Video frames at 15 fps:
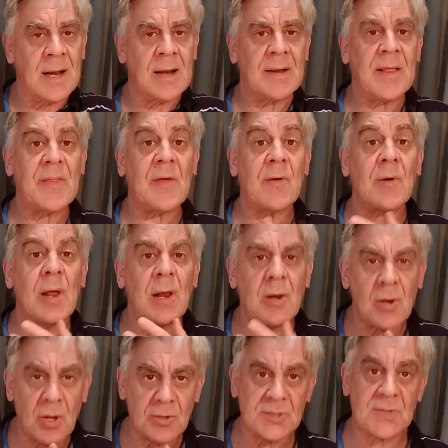Now there are
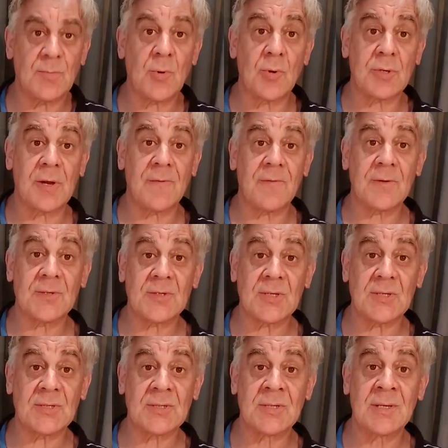lots more
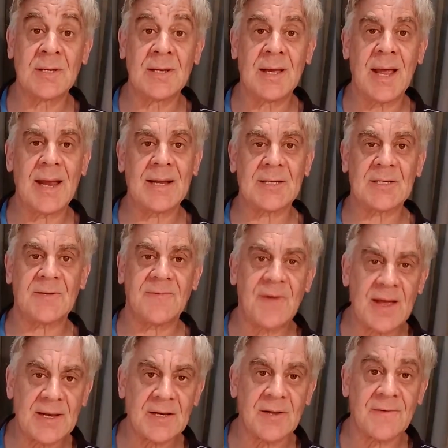differences, and it's
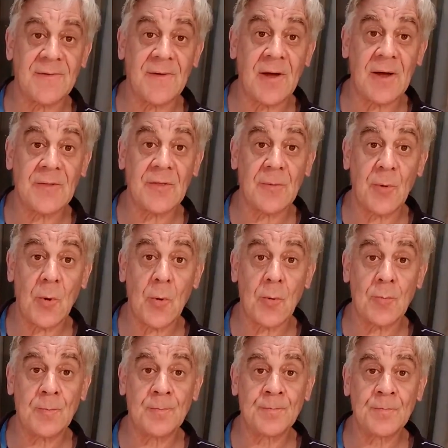fun to find them
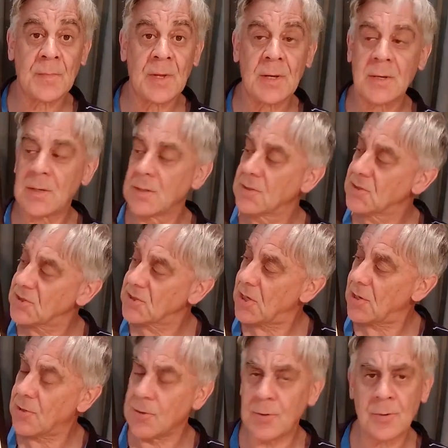all.
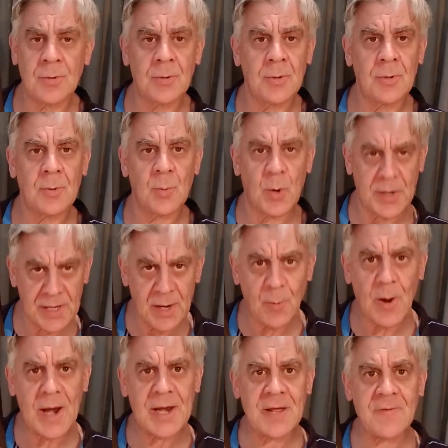So, what are you
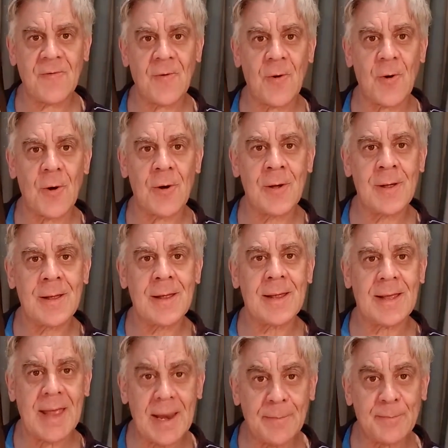waiting for?
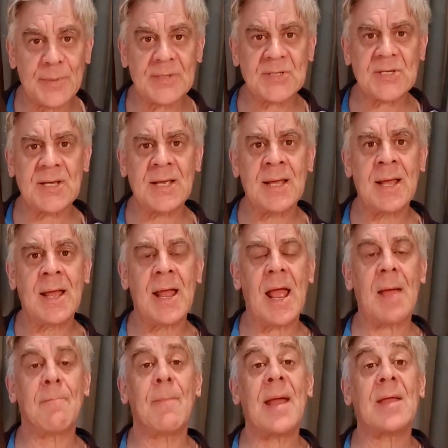Get busy
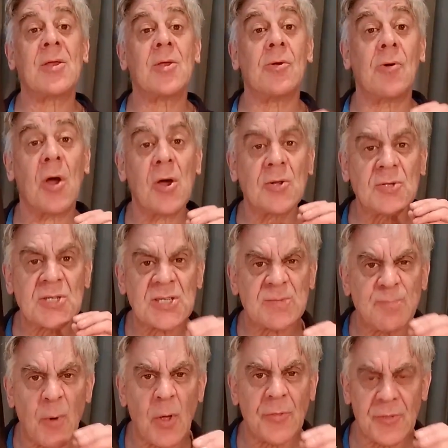and make your own
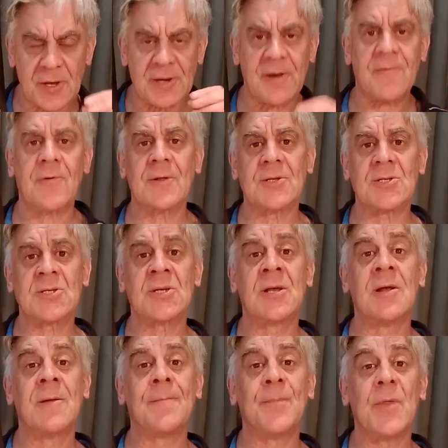spot the difference,
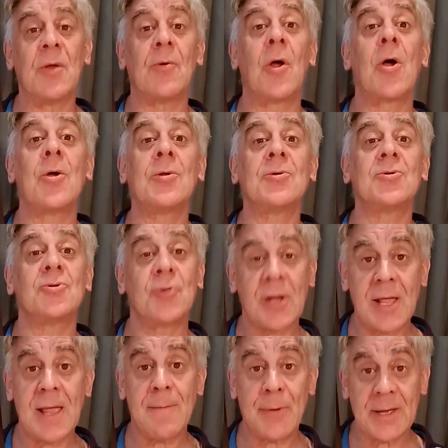your own
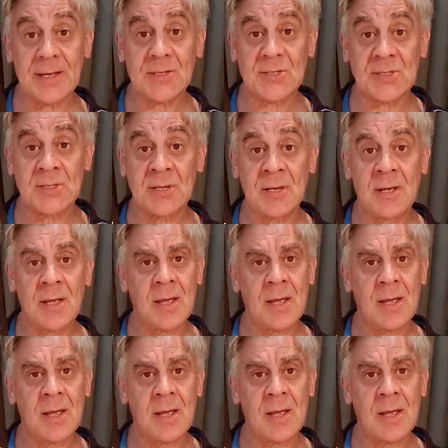tricky pics,